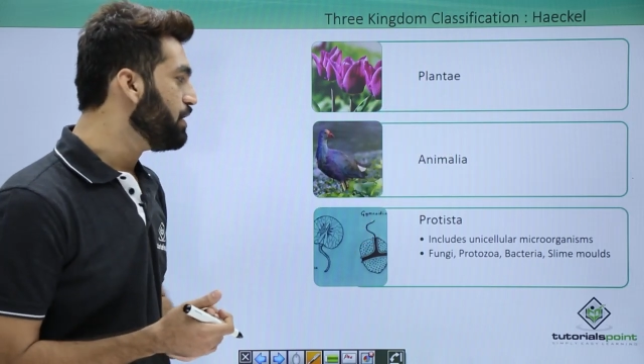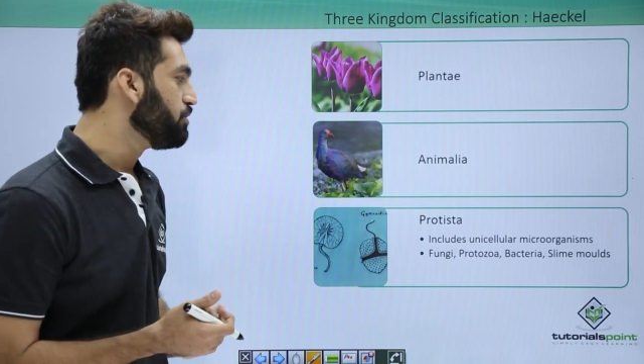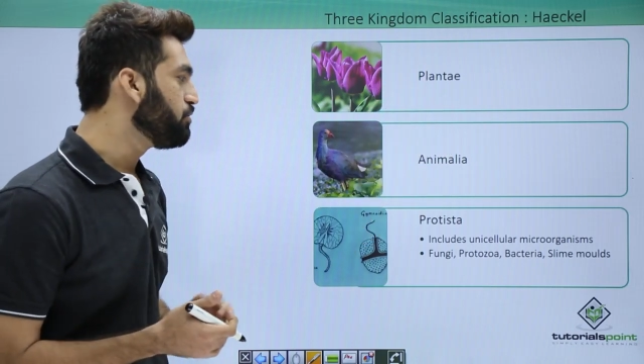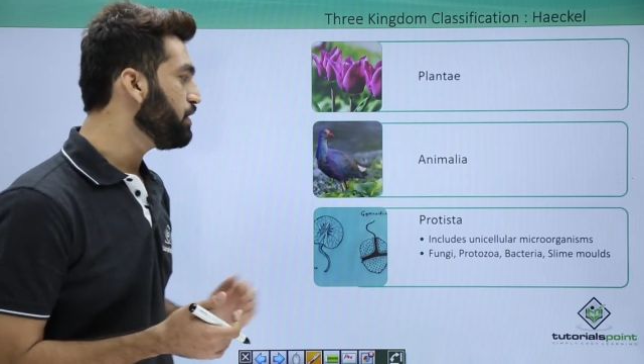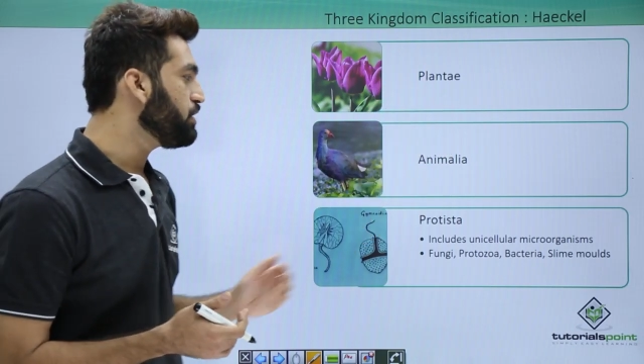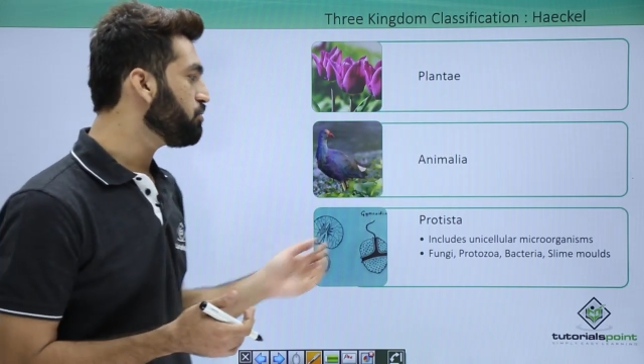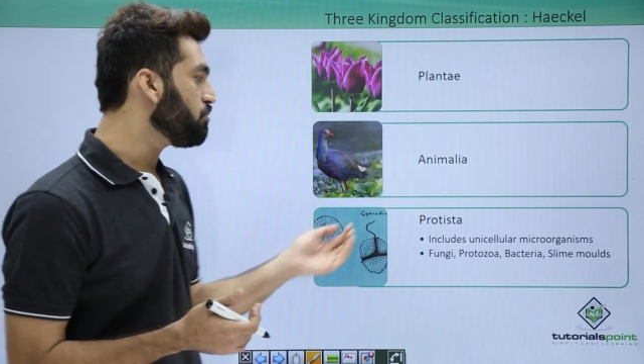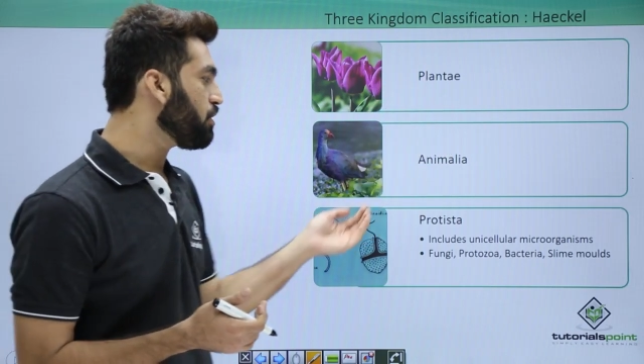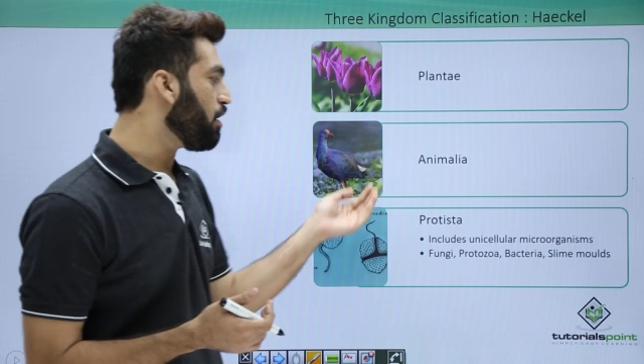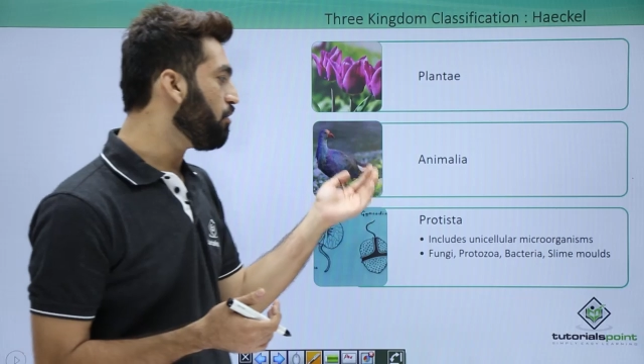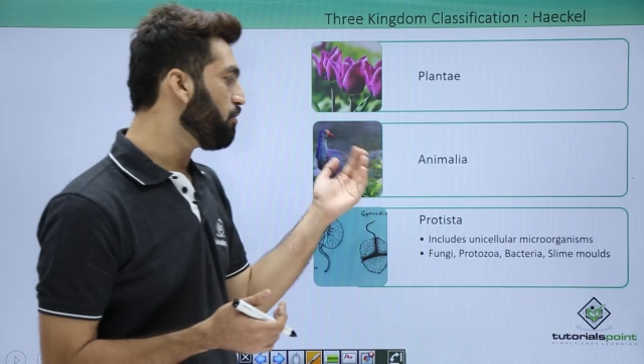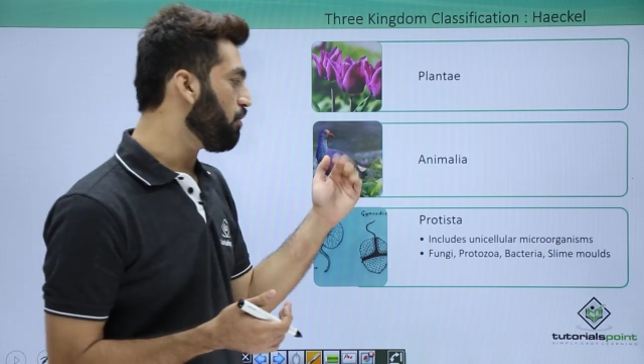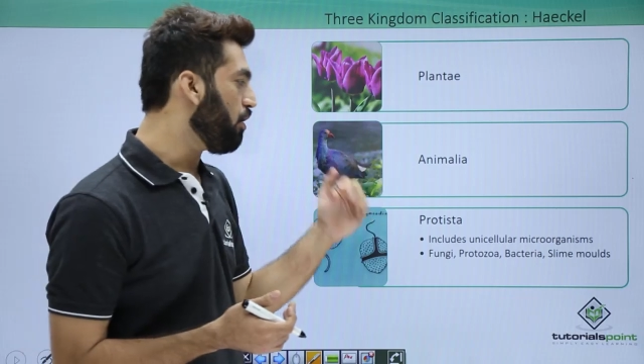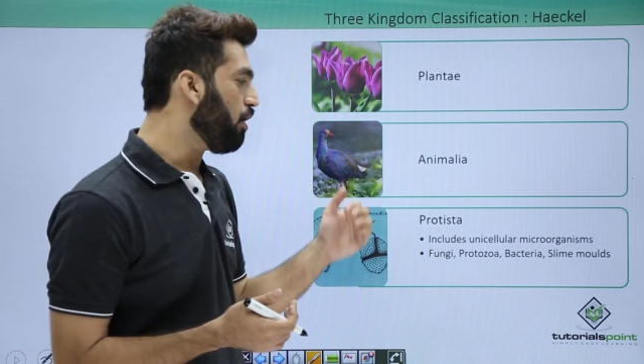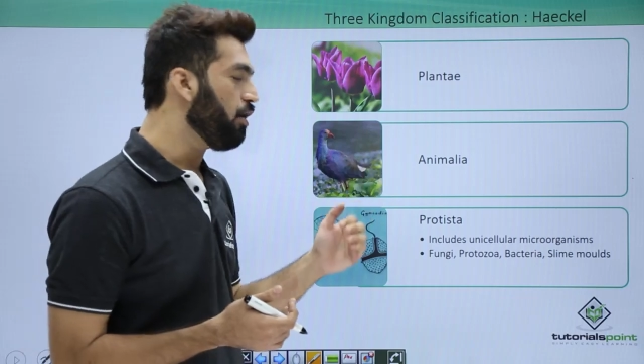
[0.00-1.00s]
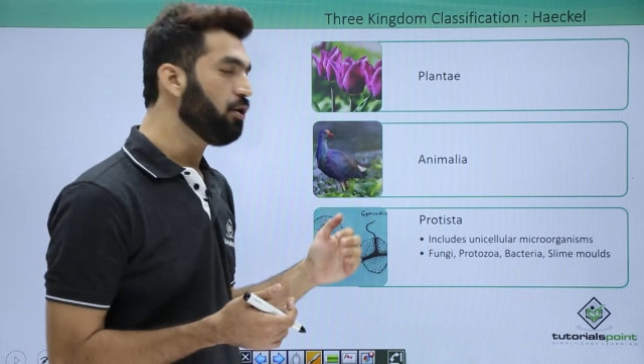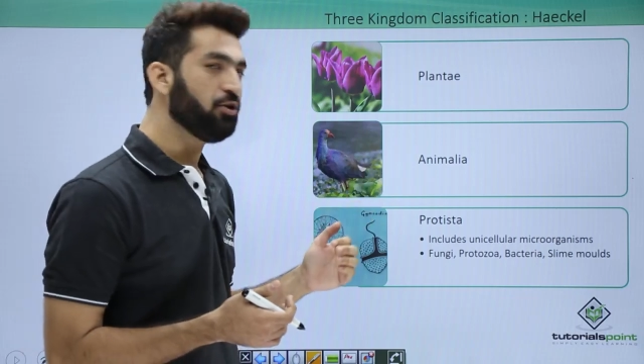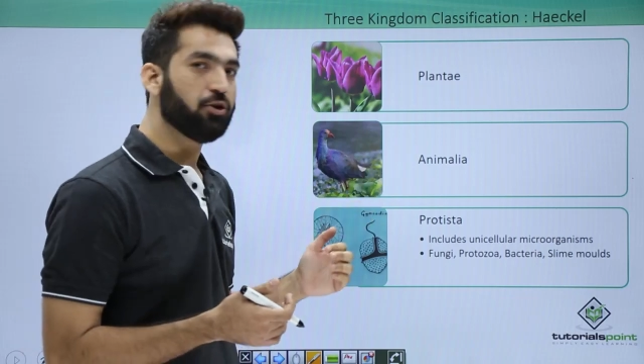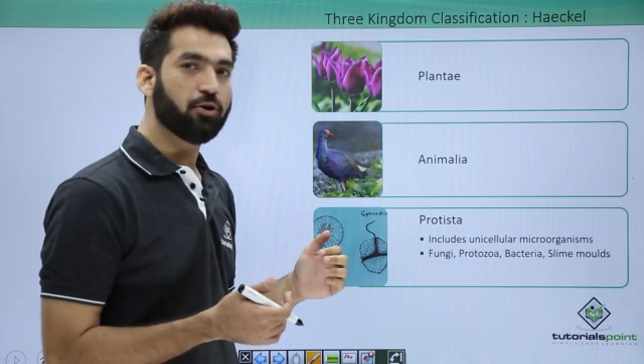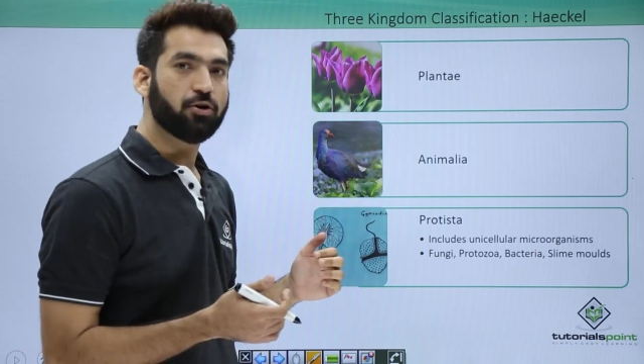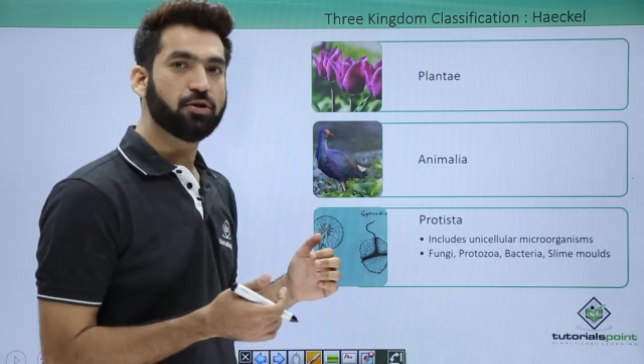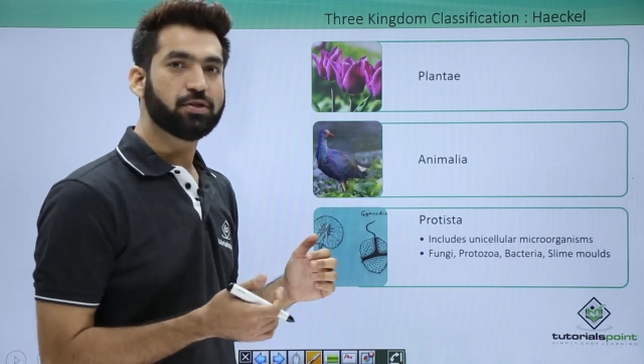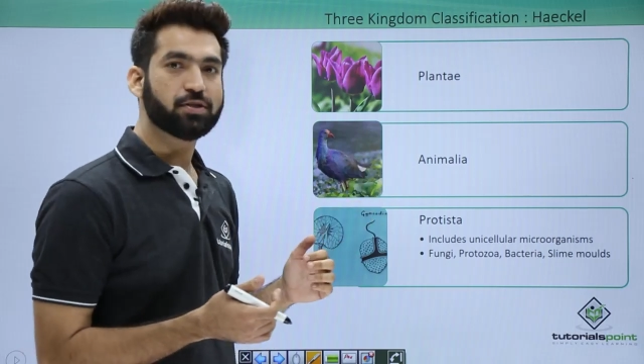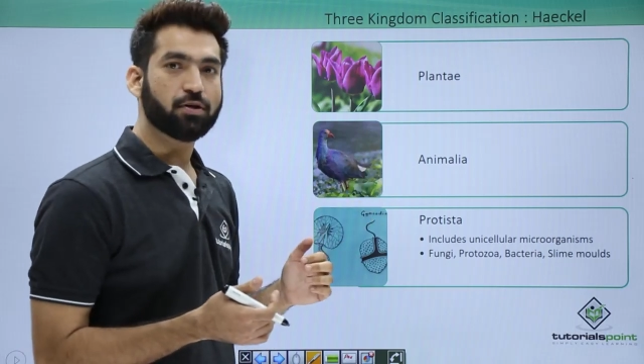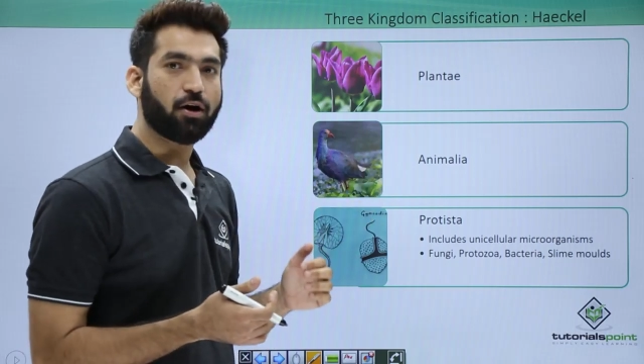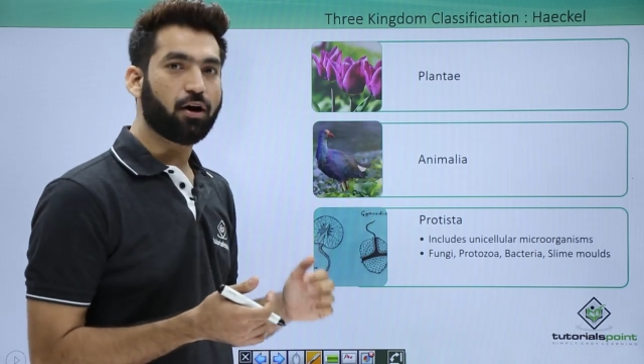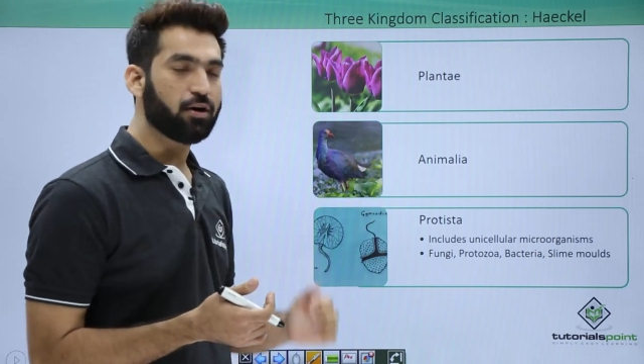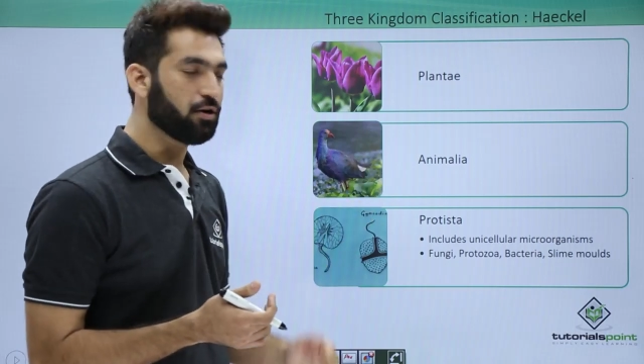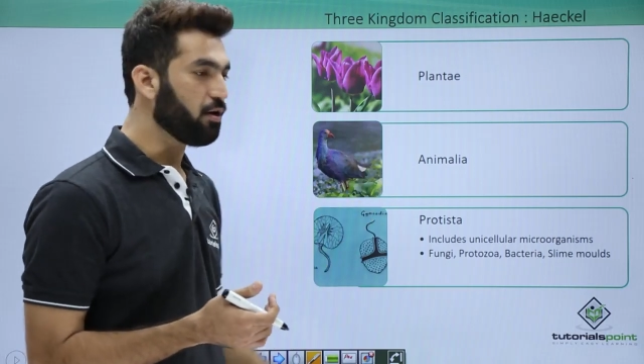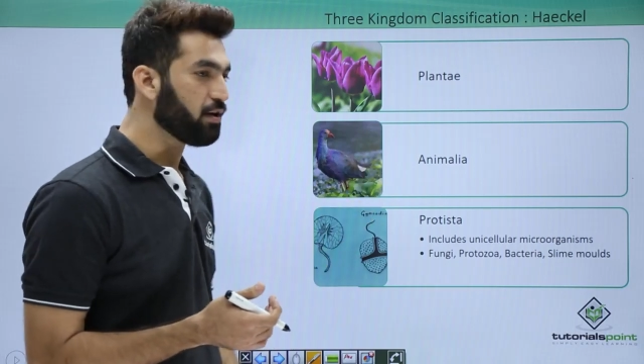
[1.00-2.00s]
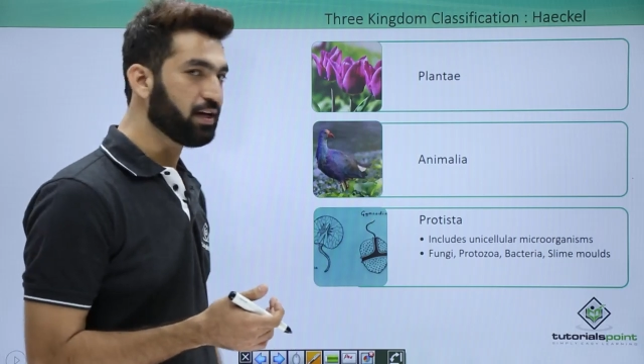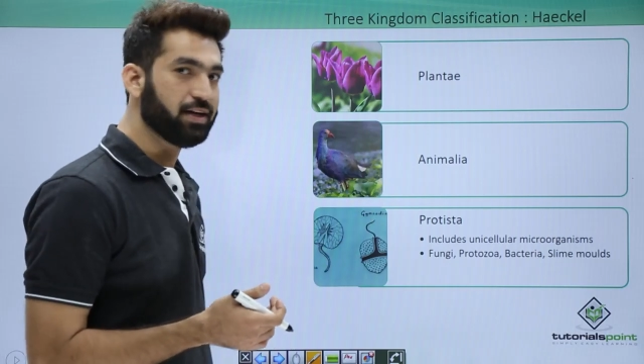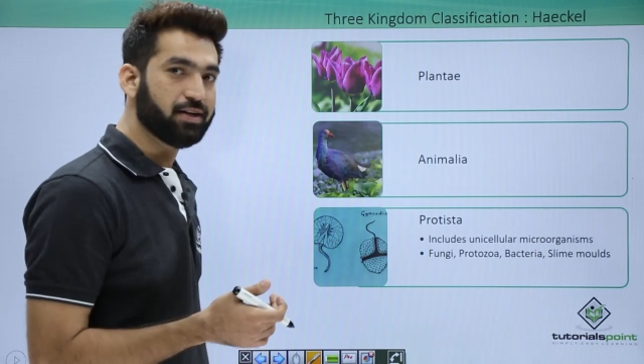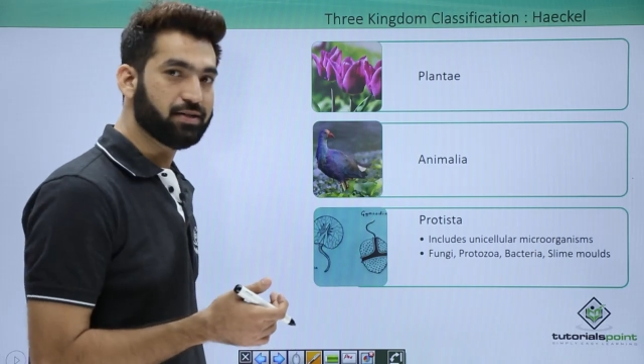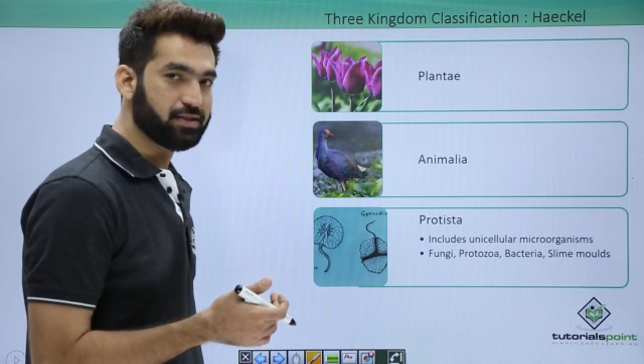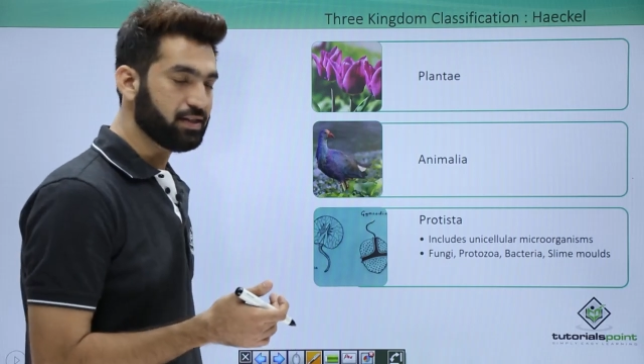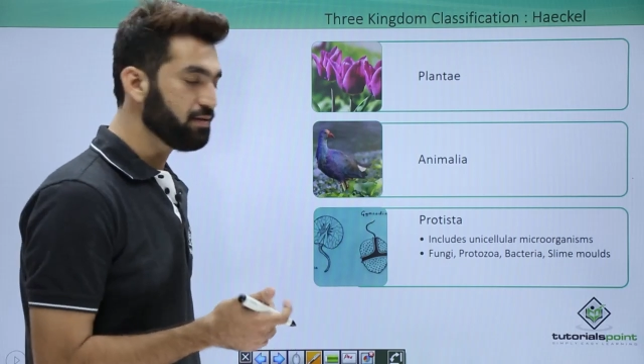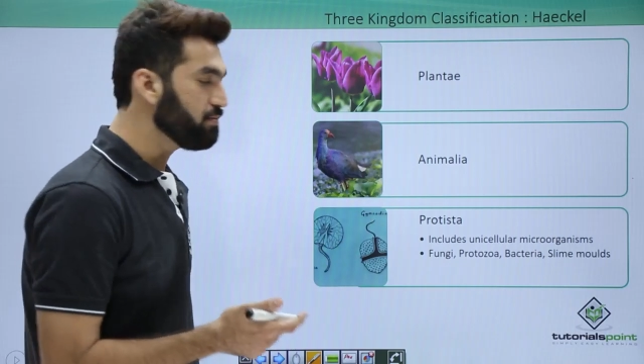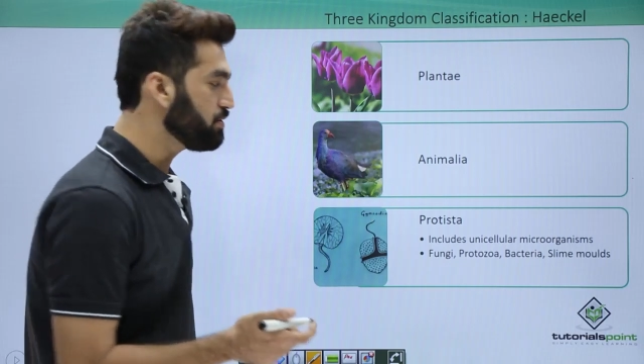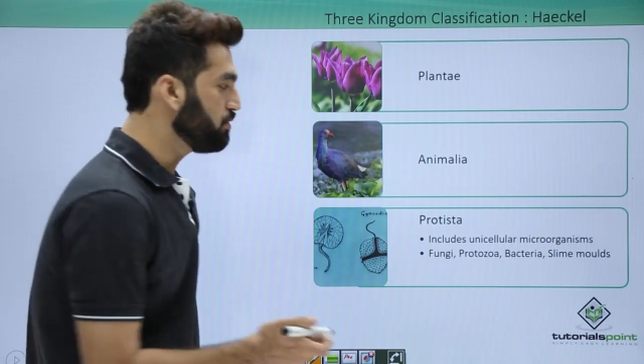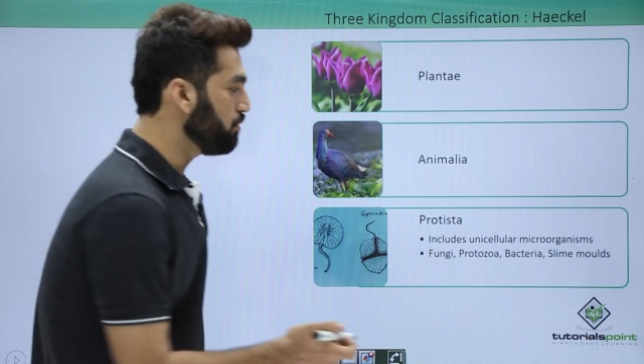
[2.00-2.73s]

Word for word: So he took out all those odd organisms.